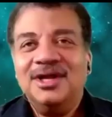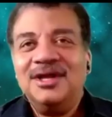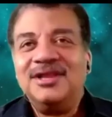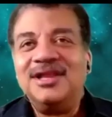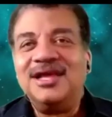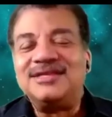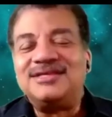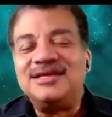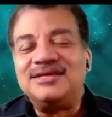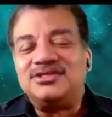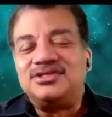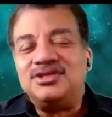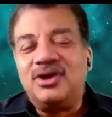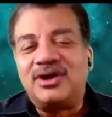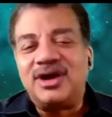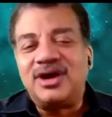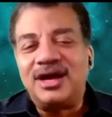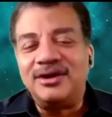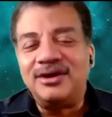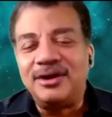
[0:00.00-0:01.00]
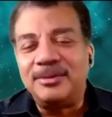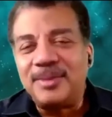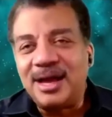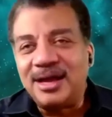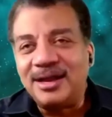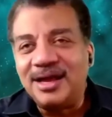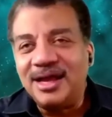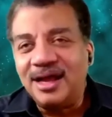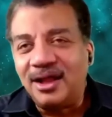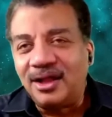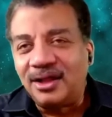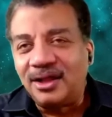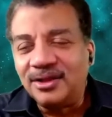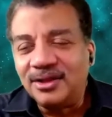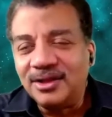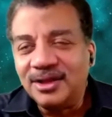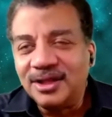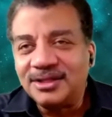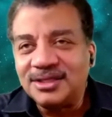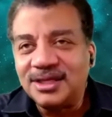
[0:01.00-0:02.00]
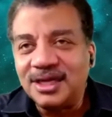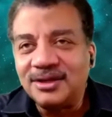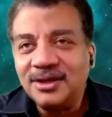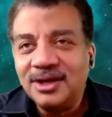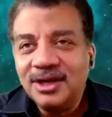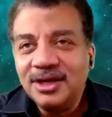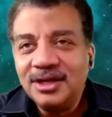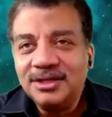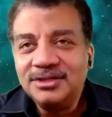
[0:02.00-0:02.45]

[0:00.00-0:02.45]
That's the joke I heard about hell. They say,